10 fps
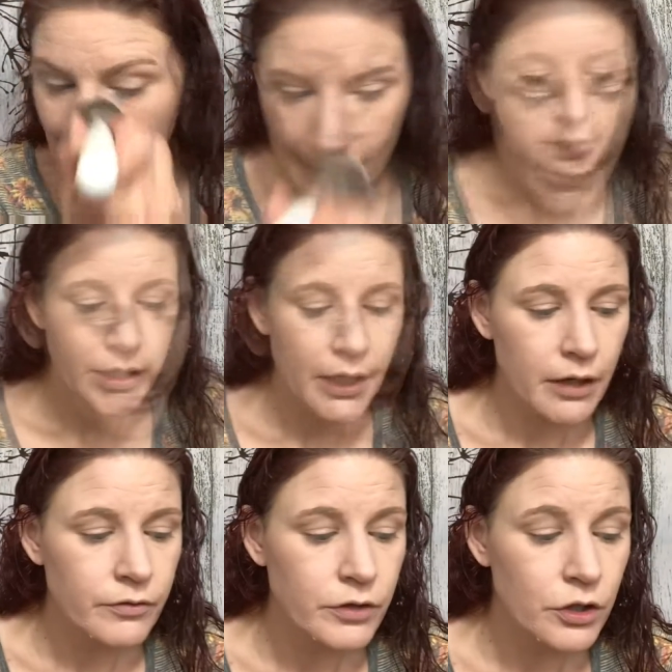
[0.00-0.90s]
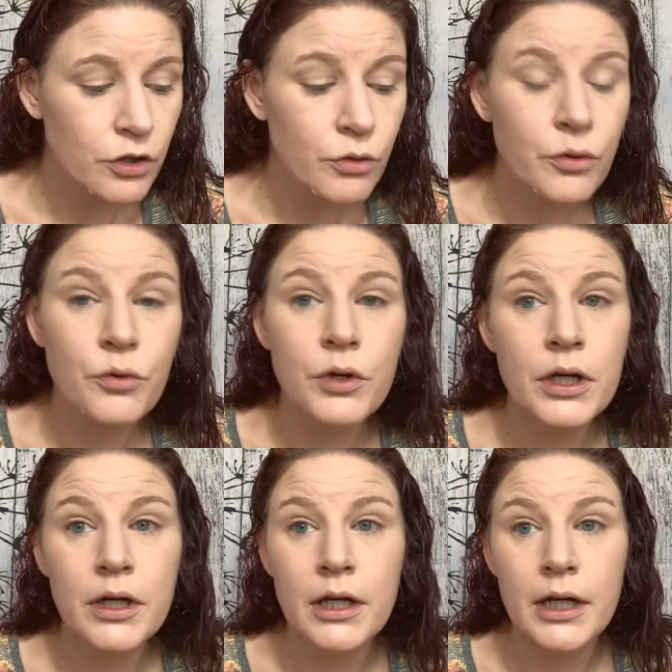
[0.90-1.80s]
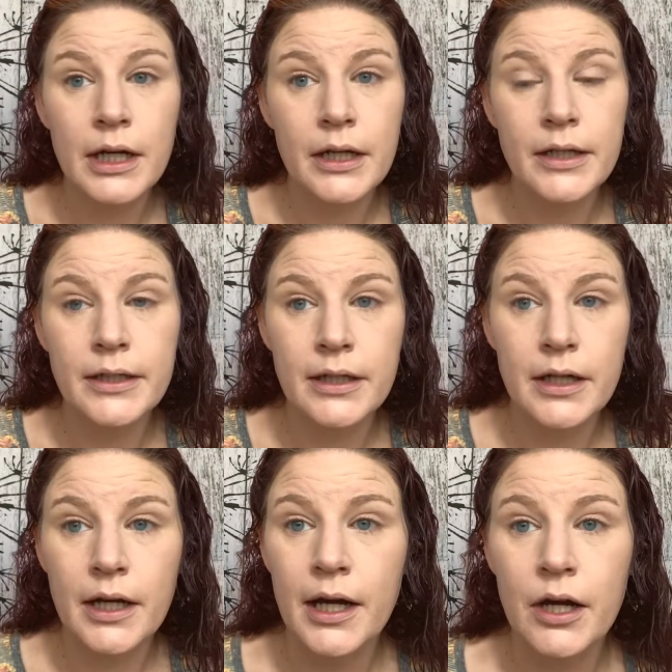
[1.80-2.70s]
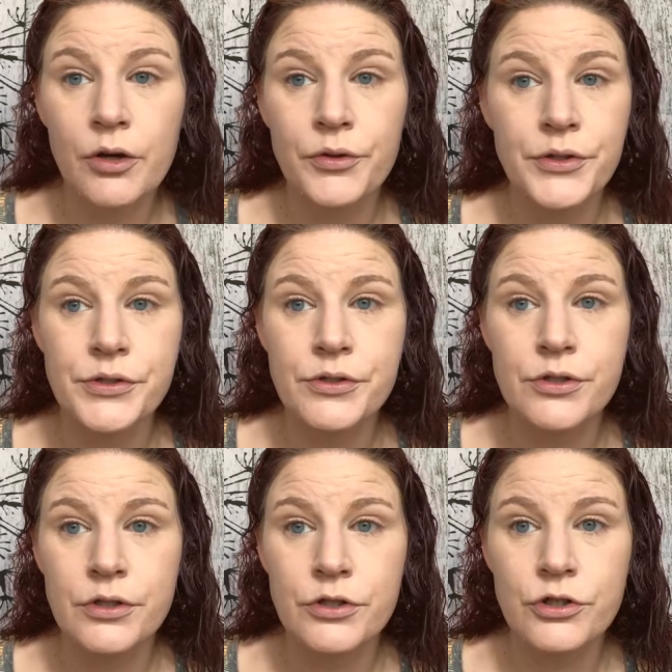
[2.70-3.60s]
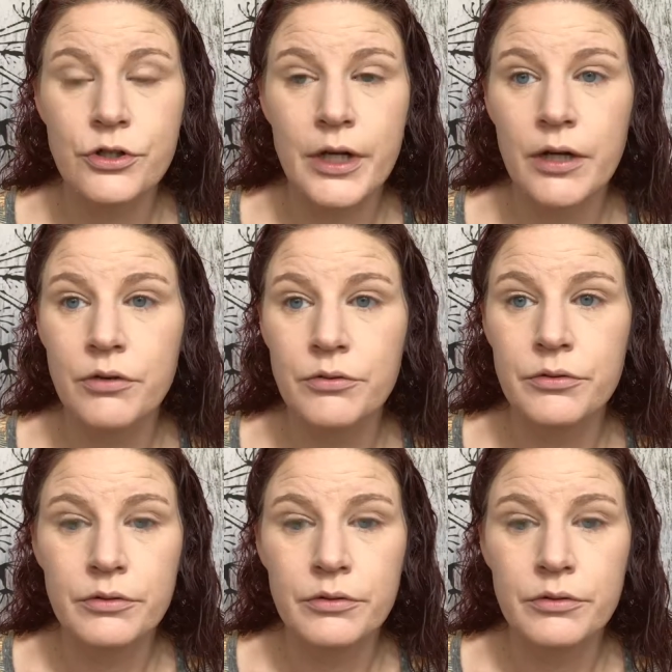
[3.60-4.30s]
And I have no idea how this is going to turn out